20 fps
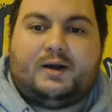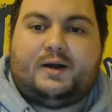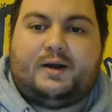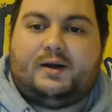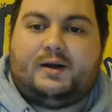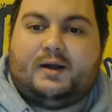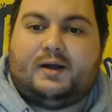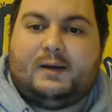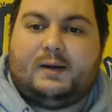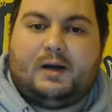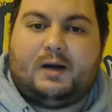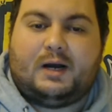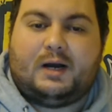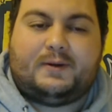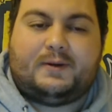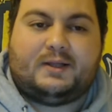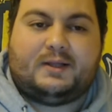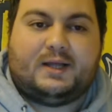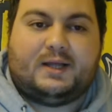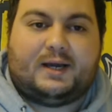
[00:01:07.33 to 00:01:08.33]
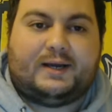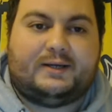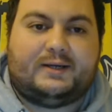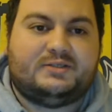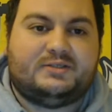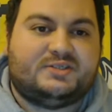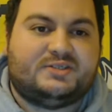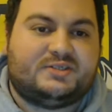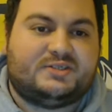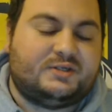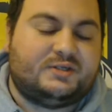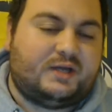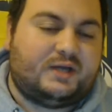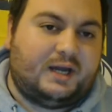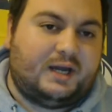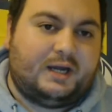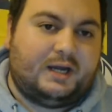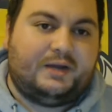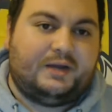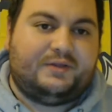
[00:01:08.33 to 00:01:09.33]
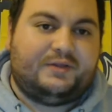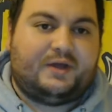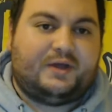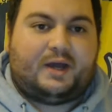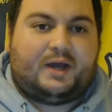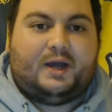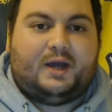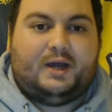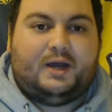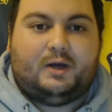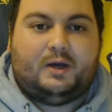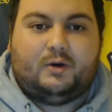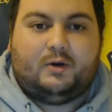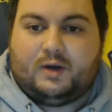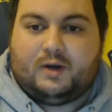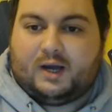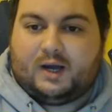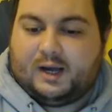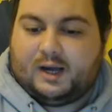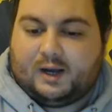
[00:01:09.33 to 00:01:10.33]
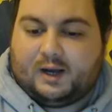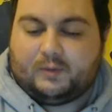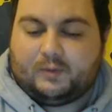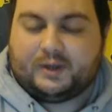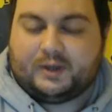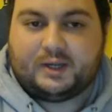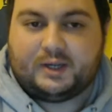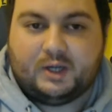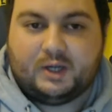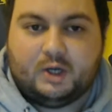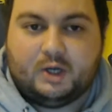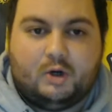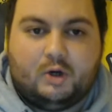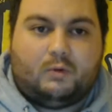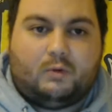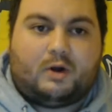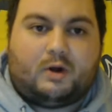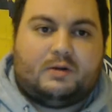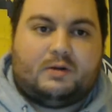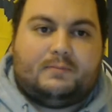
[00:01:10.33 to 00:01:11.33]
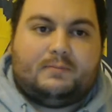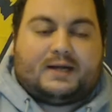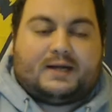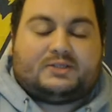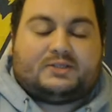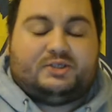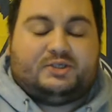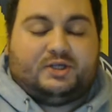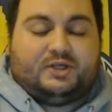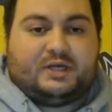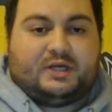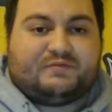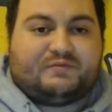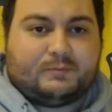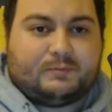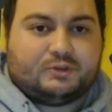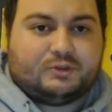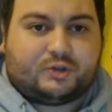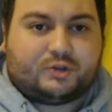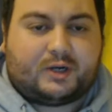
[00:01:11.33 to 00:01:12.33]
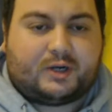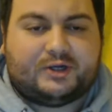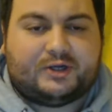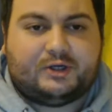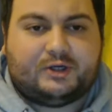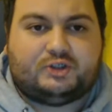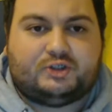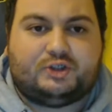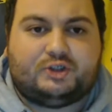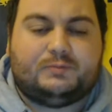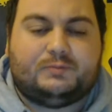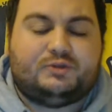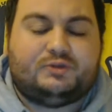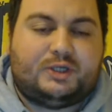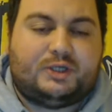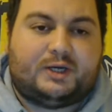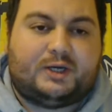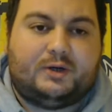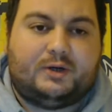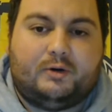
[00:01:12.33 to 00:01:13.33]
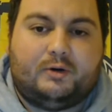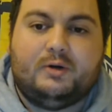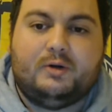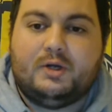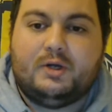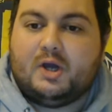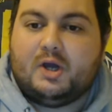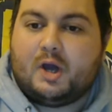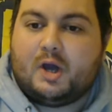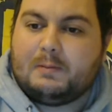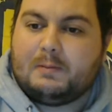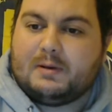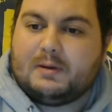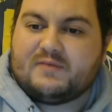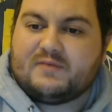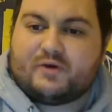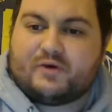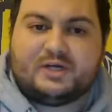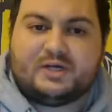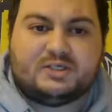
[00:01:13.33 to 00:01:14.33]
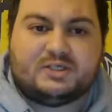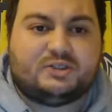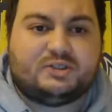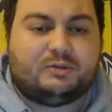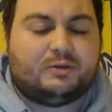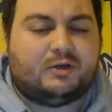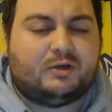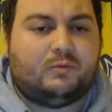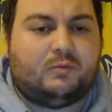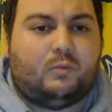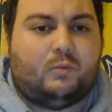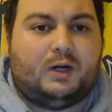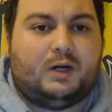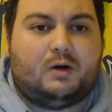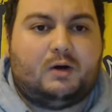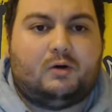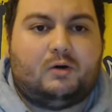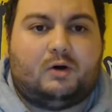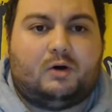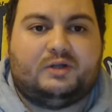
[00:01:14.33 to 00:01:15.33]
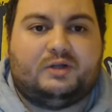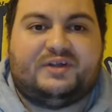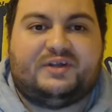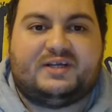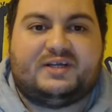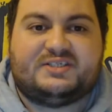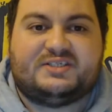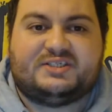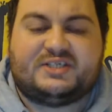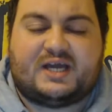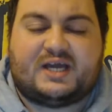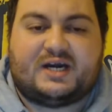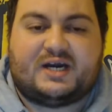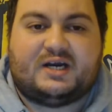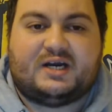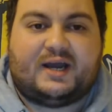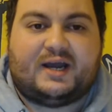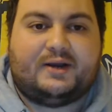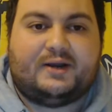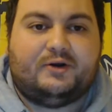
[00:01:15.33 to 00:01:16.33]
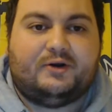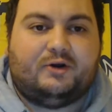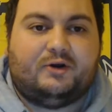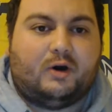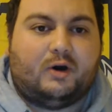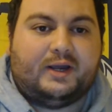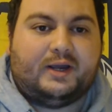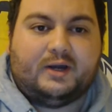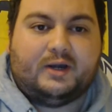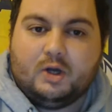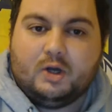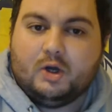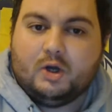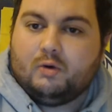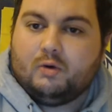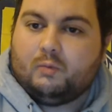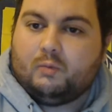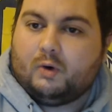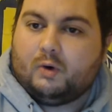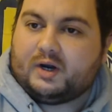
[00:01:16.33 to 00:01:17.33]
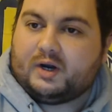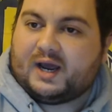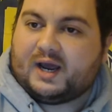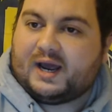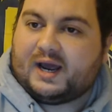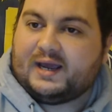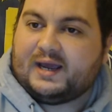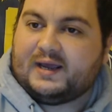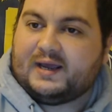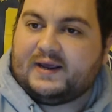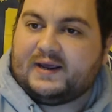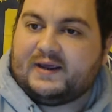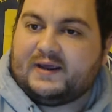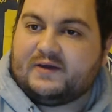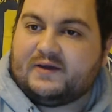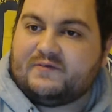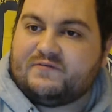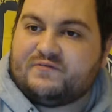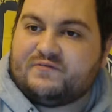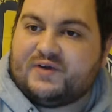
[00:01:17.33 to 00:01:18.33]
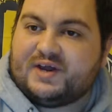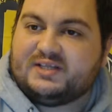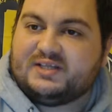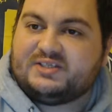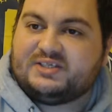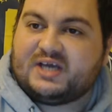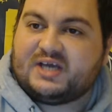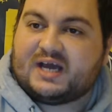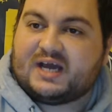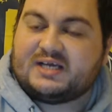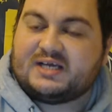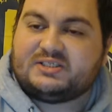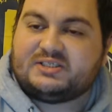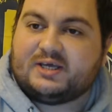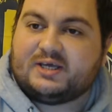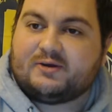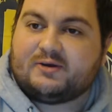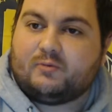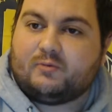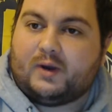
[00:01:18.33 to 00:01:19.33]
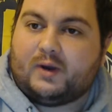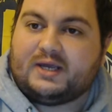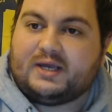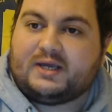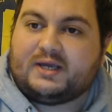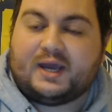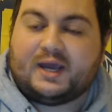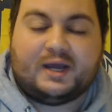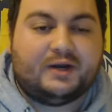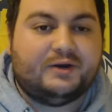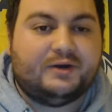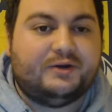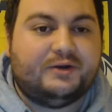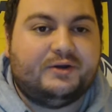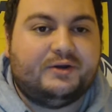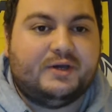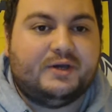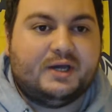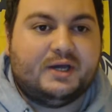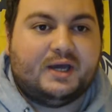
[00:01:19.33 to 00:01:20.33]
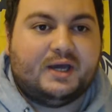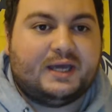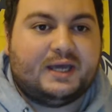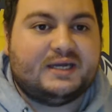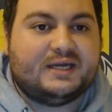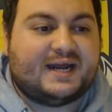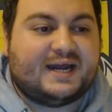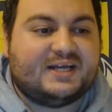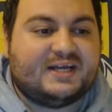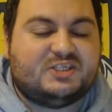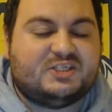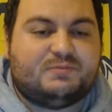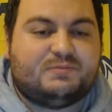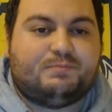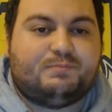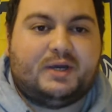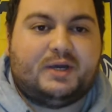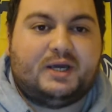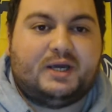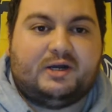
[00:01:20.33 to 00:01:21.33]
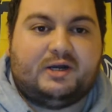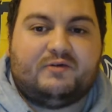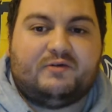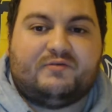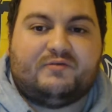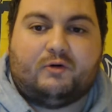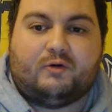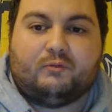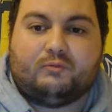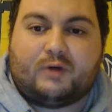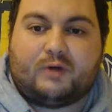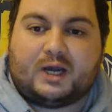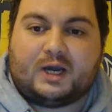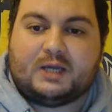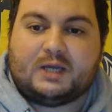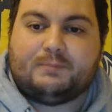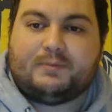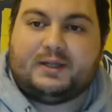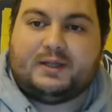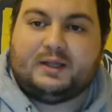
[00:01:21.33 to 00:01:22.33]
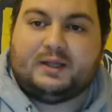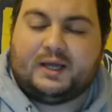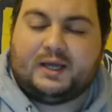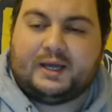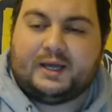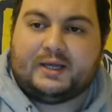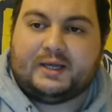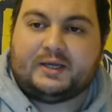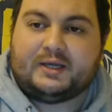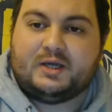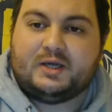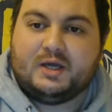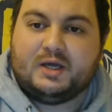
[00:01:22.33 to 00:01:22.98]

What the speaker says: How are we, lads? How the hell are we? Welcome back to the Nick from Australia YouTube channel. Hope everyone is doing well on this Saturday night. What a fantastic weekend it has been for rugby league.